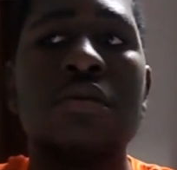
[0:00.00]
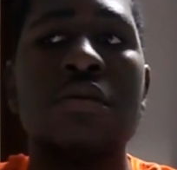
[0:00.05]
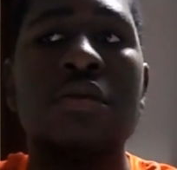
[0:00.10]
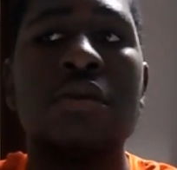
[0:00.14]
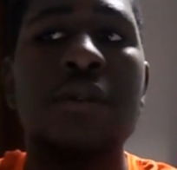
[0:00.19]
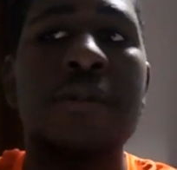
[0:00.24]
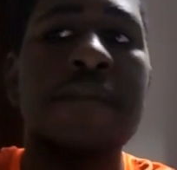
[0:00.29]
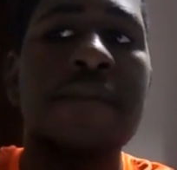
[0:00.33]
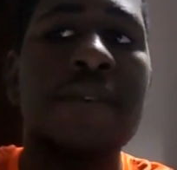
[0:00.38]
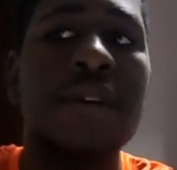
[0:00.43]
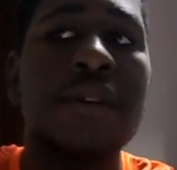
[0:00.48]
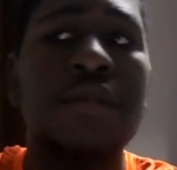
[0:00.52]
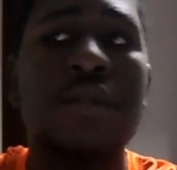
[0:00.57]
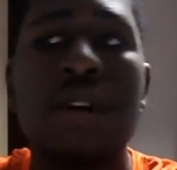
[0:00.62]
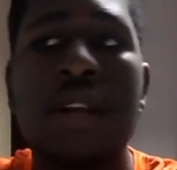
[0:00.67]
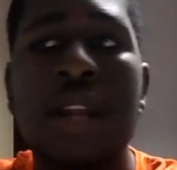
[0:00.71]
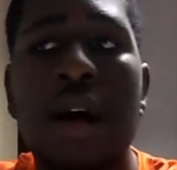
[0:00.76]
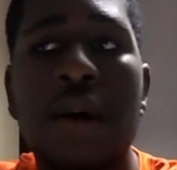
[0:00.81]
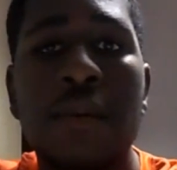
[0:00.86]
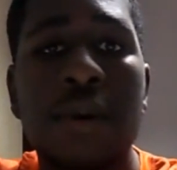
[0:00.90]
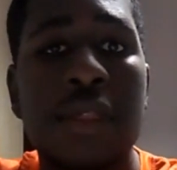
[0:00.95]

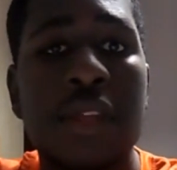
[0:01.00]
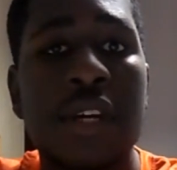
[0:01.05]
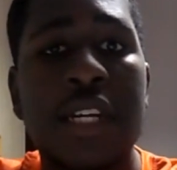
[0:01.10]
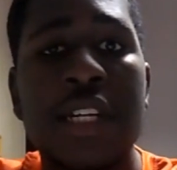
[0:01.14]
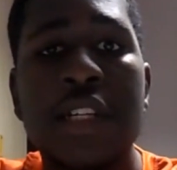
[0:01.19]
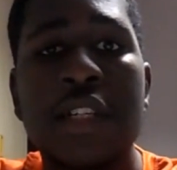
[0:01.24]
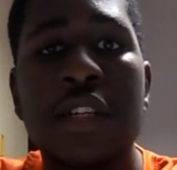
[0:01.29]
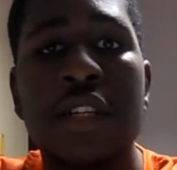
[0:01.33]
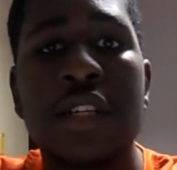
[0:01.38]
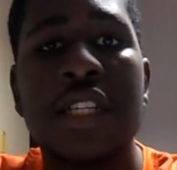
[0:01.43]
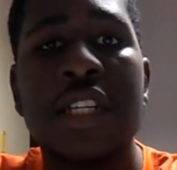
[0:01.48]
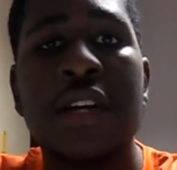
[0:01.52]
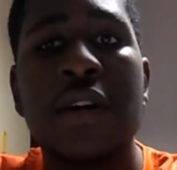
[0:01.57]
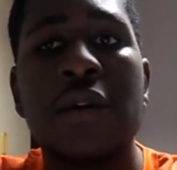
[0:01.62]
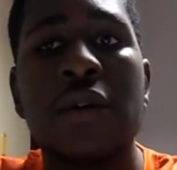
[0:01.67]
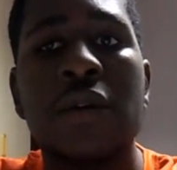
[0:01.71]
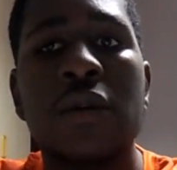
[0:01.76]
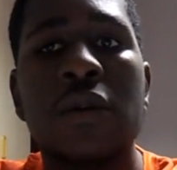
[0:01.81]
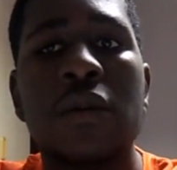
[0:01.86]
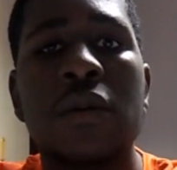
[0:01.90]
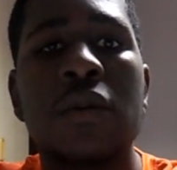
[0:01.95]
figuring out whether he should
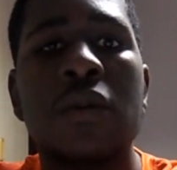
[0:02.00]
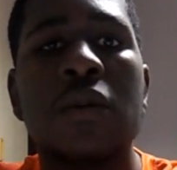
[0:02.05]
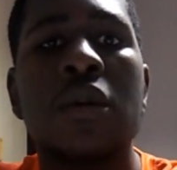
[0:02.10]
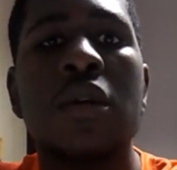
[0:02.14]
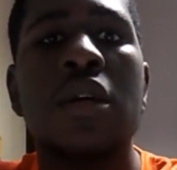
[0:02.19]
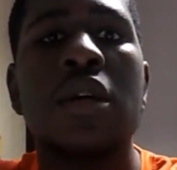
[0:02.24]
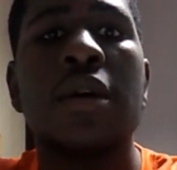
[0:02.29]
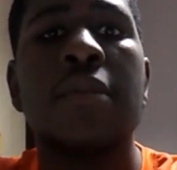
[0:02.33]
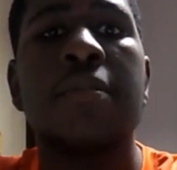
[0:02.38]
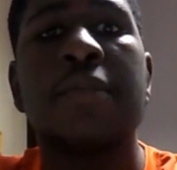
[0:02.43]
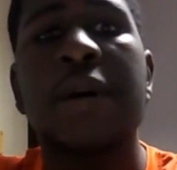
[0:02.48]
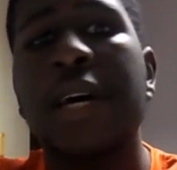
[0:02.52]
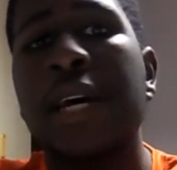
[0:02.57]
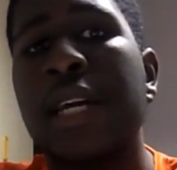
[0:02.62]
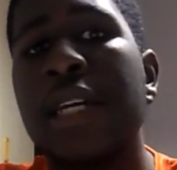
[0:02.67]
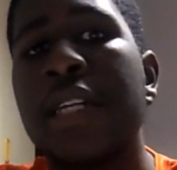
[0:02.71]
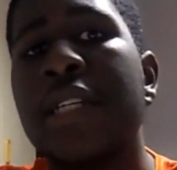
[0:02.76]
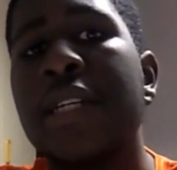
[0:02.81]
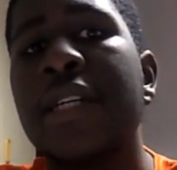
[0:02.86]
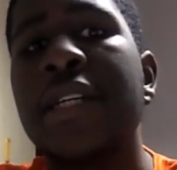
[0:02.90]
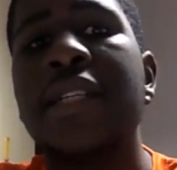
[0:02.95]
tell
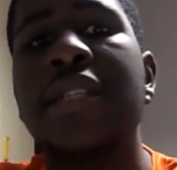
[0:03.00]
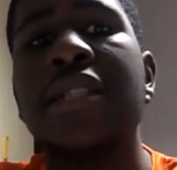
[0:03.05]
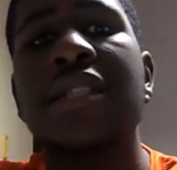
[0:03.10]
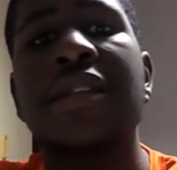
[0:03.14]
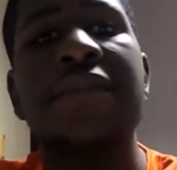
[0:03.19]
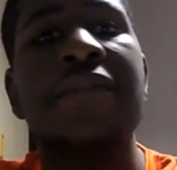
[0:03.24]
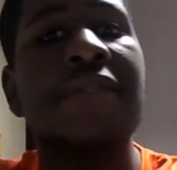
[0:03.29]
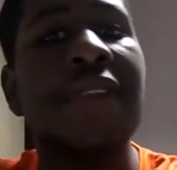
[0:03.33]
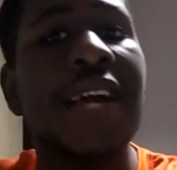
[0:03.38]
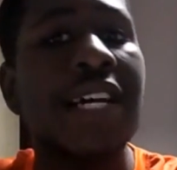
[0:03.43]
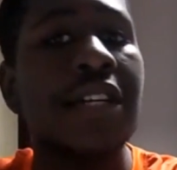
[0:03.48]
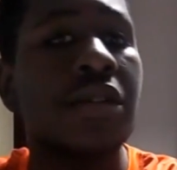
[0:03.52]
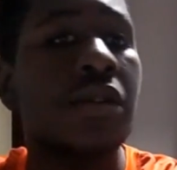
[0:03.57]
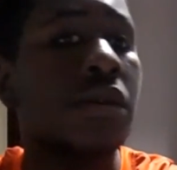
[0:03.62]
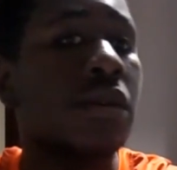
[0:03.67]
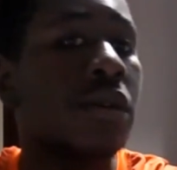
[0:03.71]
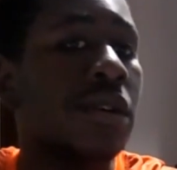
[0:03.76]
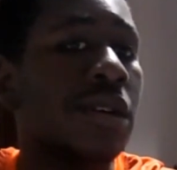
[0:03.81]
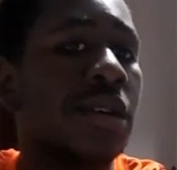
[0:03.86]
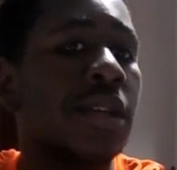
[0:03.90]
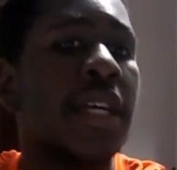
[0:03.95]
Patty he's the Flash or
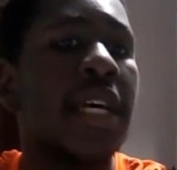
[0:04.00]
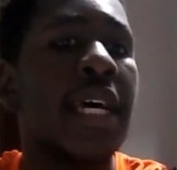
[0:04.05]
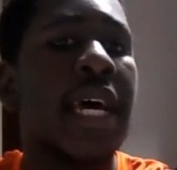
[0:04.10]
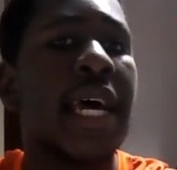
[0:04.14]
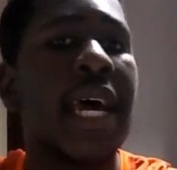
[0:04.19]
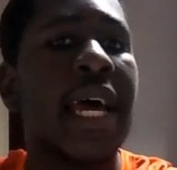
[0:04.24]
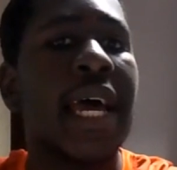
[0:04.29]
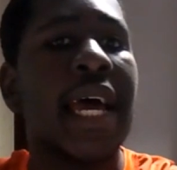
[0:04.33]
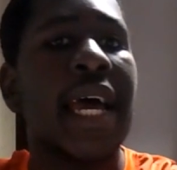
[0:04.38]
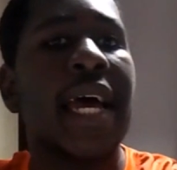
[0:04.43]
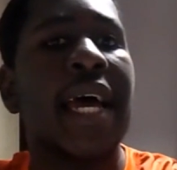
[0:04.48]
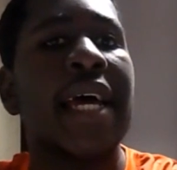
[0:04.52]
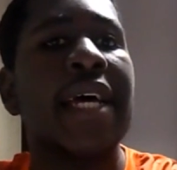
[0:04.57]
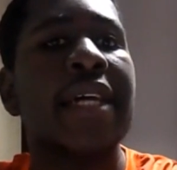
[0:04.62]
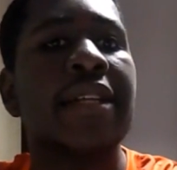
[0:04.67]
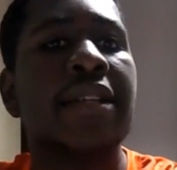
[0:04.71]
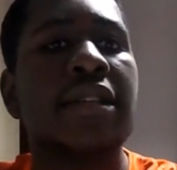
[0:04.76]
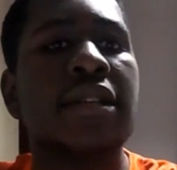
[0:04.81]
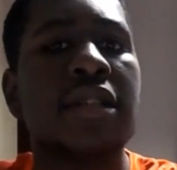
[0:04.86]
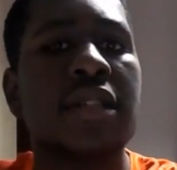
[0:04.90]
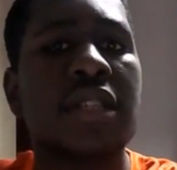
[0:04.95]
not.
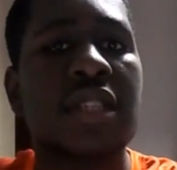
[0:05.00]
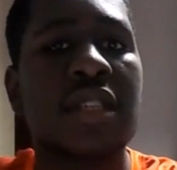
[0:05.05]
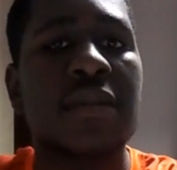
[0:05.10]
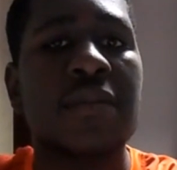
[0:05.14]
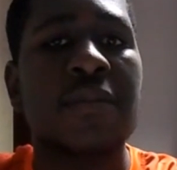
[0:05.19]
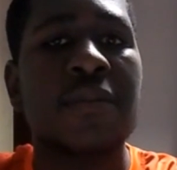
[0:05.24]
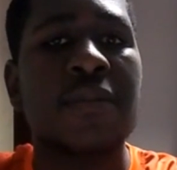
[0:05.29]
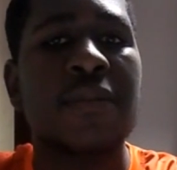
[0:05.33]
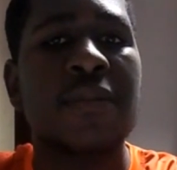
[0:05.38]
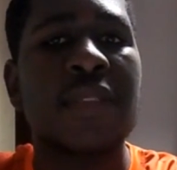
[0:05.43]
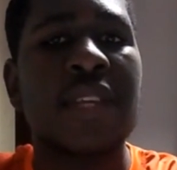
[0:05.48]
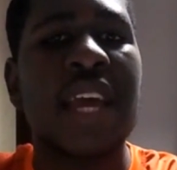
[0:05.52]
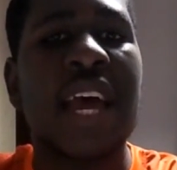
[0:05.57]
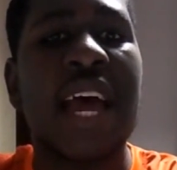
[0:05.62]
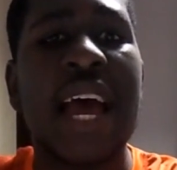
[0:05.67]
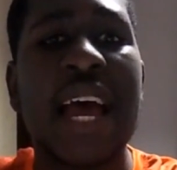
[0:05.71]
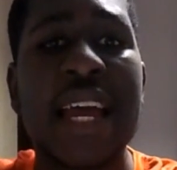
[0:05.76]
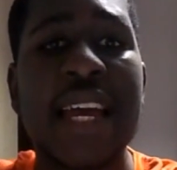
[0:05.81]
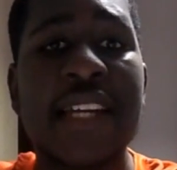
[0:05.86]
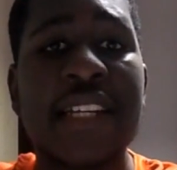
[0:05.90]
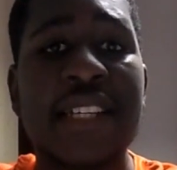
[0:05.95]
And
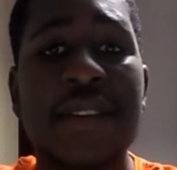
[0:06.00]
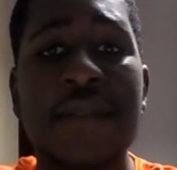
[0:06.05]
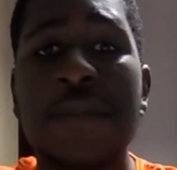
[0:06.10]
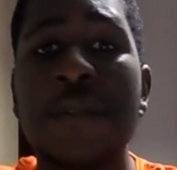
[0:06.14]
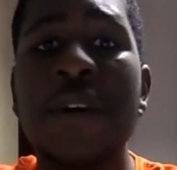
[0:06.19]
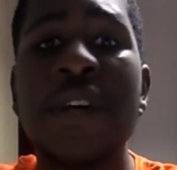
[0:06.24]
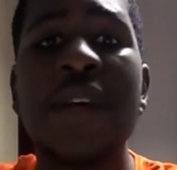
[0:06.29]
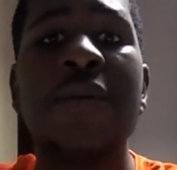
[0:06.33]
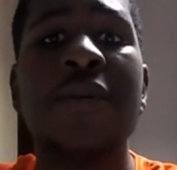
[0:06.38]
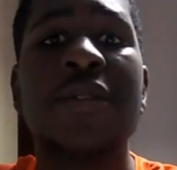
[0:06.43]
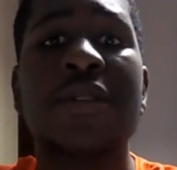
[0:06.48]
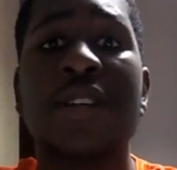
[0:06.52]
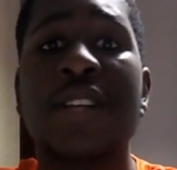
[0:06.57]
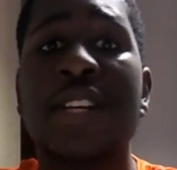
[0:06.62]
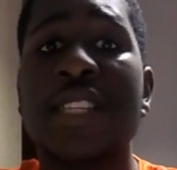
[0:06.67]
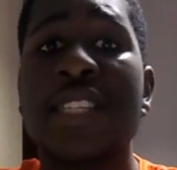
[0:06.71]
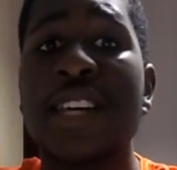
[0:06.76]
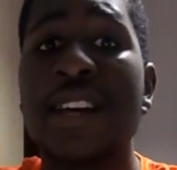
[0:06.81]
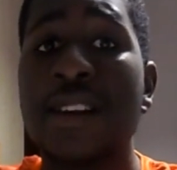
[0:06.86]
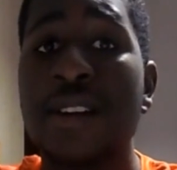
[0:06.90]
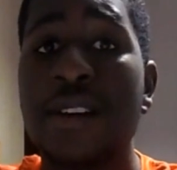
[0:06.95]
I actually thought he was going
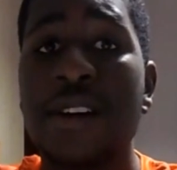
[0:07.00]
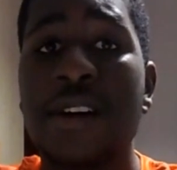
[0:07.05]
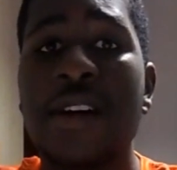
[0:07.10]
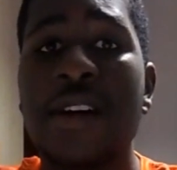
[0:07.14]
to tell her